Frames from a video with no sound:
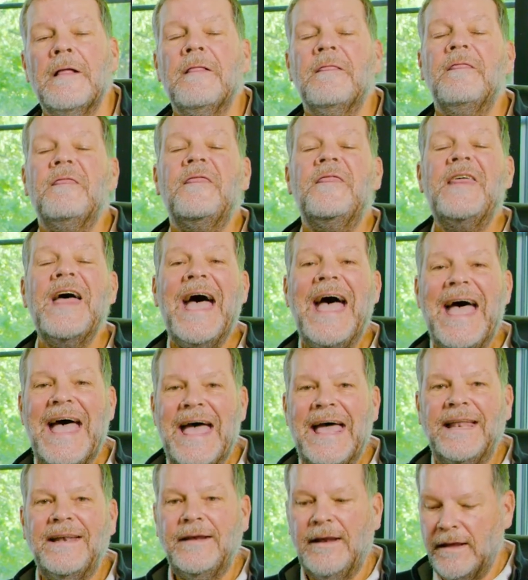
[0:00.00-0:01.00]

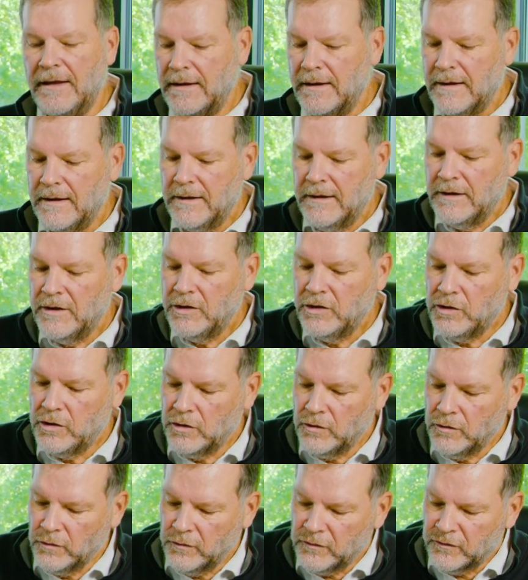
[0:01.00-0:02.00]
Then
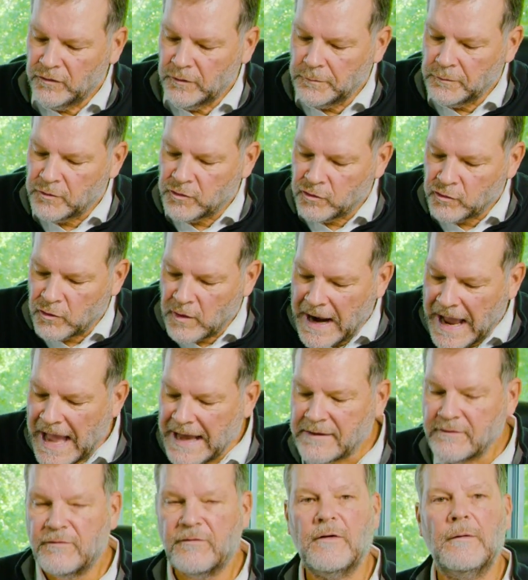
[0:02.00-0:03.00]
you
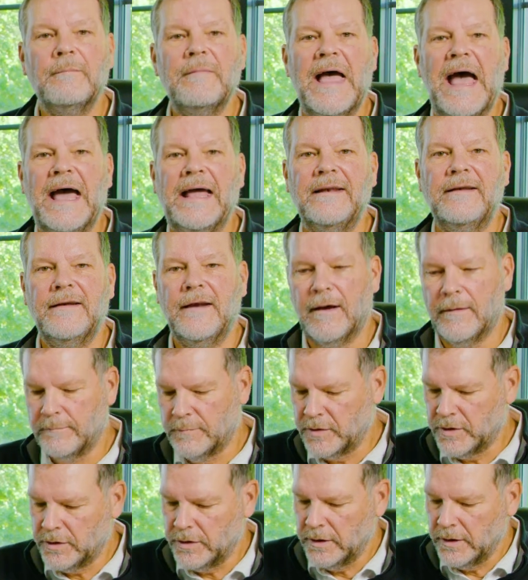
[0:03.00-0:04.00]
subtract from that
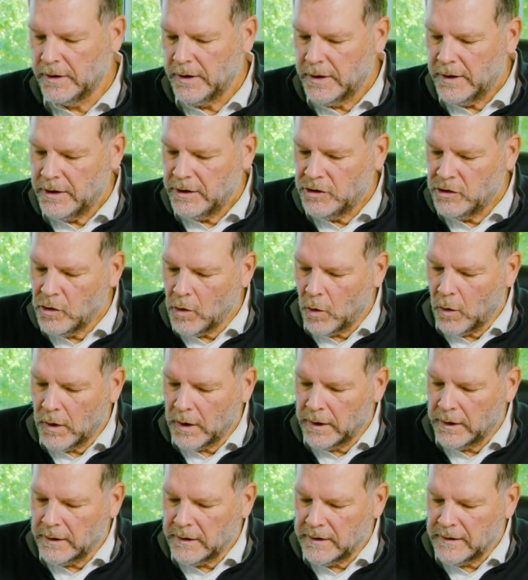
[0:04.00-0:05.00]
number
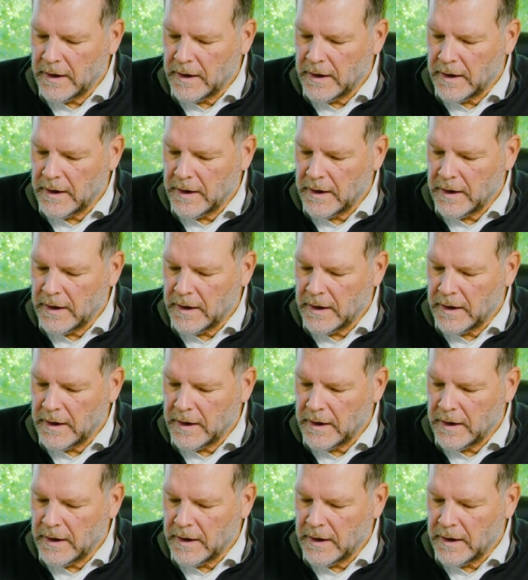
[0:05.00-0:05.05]
your